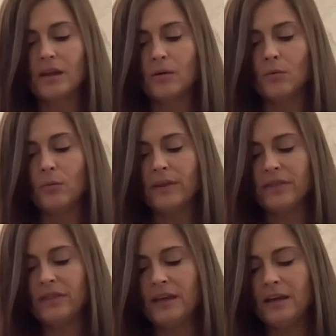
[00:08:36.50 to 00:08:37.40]

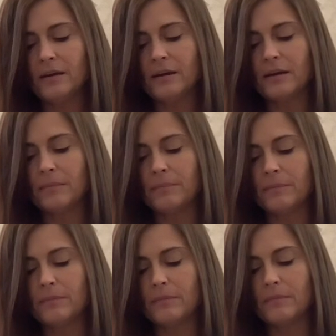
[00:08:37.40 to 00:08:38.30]
With the
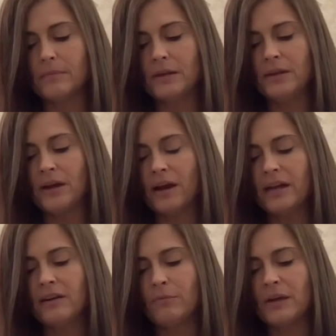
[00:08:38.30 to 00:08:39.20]

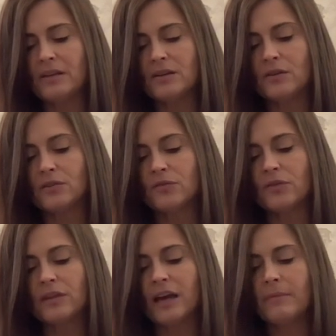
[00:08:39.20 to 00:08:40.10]
Nine of Pentacles,
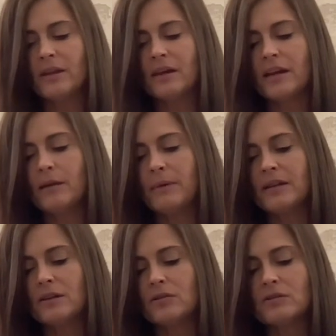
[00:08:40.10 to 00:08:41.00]
for them, the Nine of
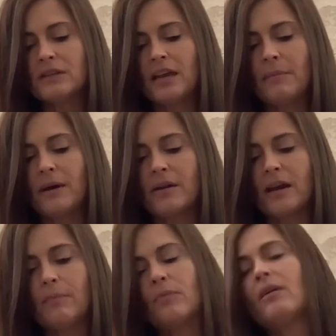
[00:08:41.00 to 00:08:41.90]
Pentacles came out
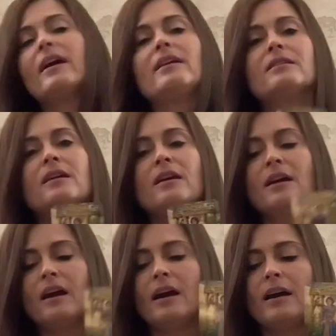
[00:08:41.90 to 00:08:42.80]
upright.
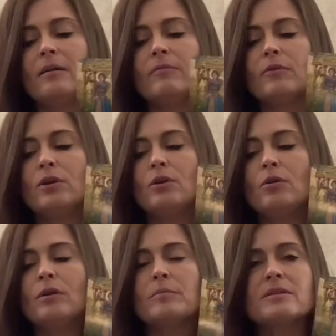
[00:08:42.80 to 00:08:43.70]
For
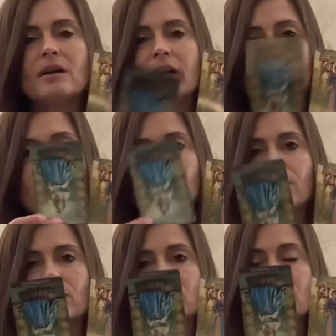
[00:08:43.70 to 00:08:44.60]
you, it was kind of
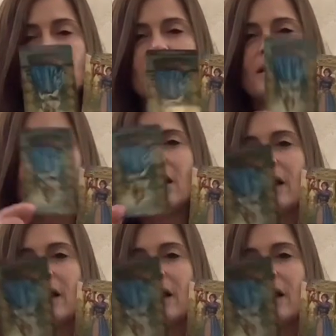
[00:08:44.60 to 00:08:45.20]
reversed. So again, not